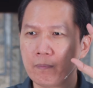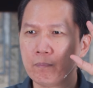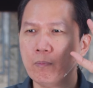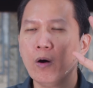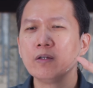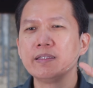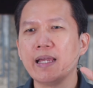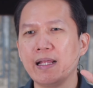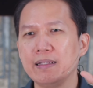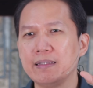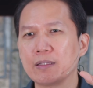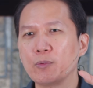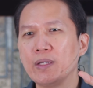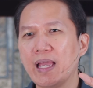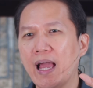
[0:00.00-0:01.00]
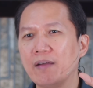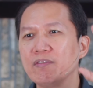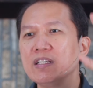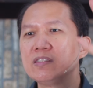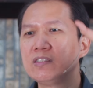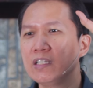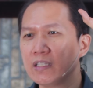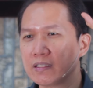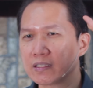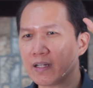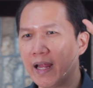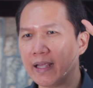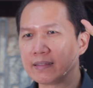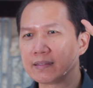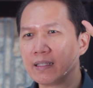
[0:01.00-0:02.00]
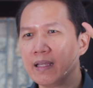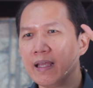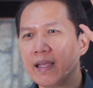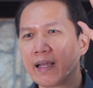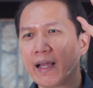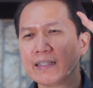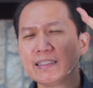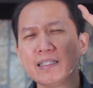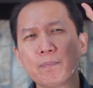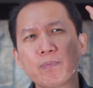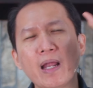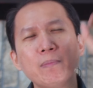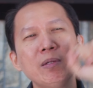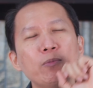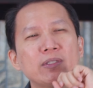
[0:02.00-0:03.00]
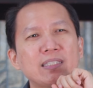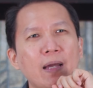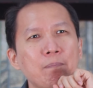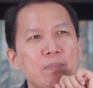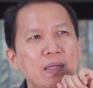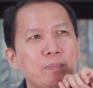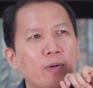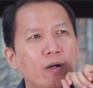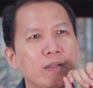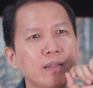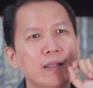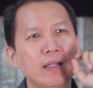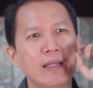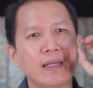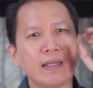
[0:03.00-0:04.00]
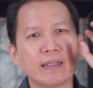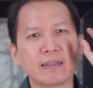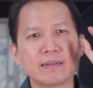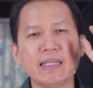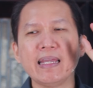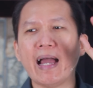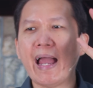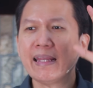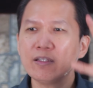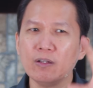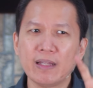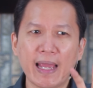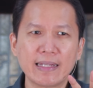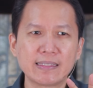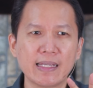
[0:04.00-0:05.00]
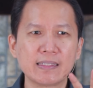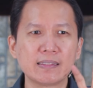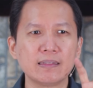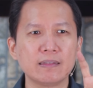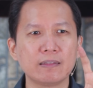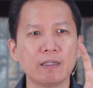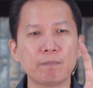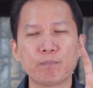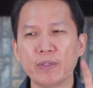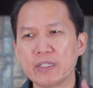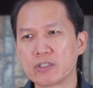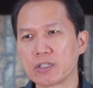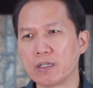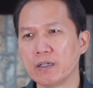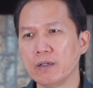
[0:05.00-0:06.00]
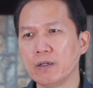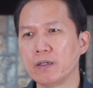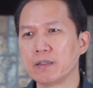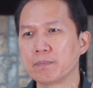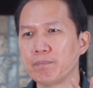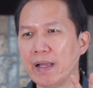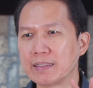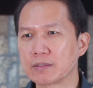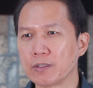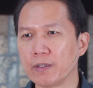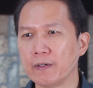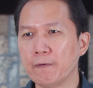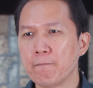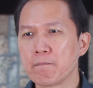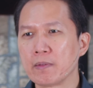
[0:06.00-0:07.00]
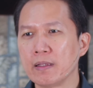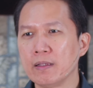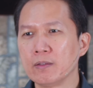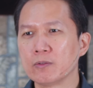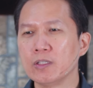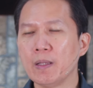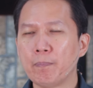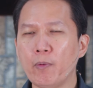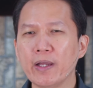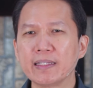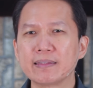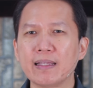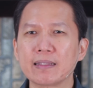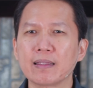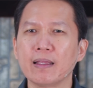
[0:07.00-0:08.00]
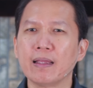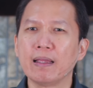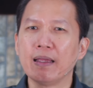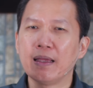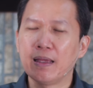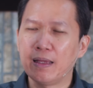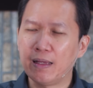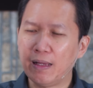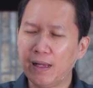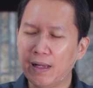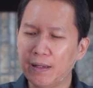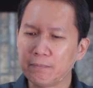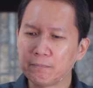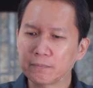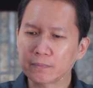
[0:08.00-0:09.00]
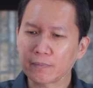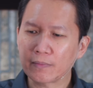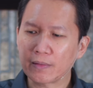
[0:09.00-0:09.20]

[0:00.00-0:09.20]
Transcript: model that we have is Jesus Christ. Kasi the problem with some people, they idolize their preacher or pastor to the point that um,